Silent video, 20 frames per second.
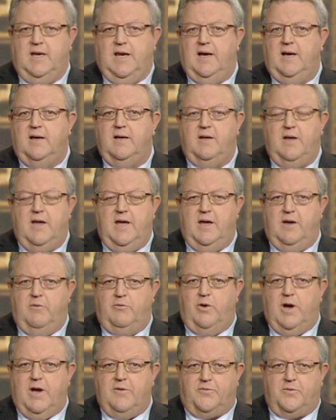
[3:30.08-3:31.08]
Now,
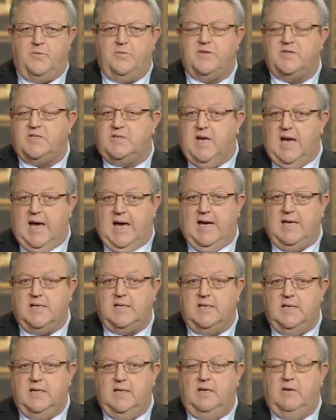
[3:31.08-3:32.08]
right from the
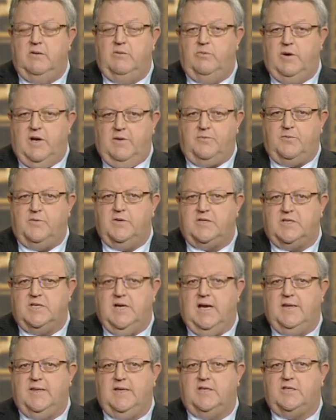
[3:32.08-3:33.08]
start,
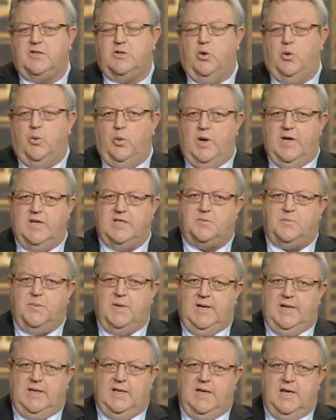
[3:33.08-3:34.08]
that's always
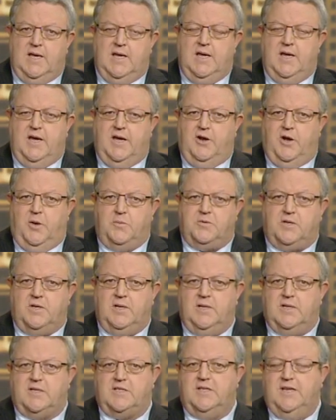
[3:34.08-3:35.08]
been an
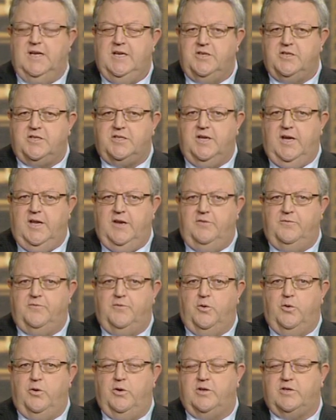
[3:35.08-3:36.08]
option. It's legislated
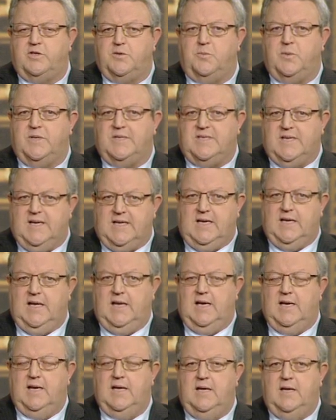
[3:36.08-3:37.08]
for. It's a
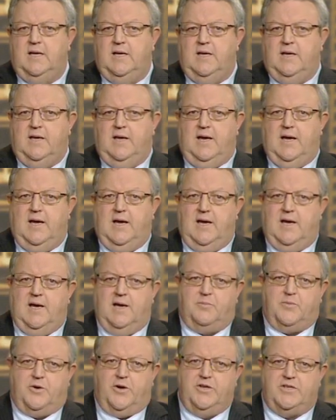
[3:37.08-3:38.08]
particular
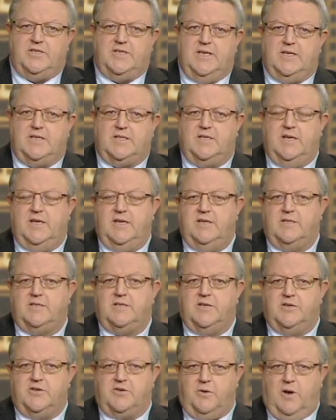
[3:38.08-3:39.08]
process that is
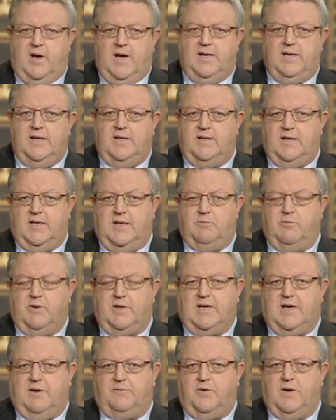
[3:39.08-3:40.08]
enshrined in the
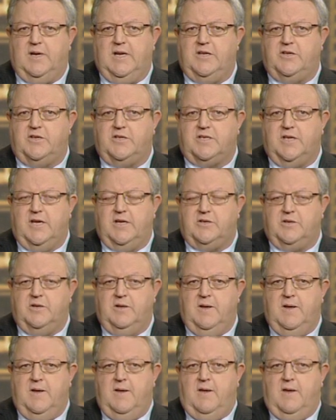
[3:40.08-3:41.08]
recovery legislation.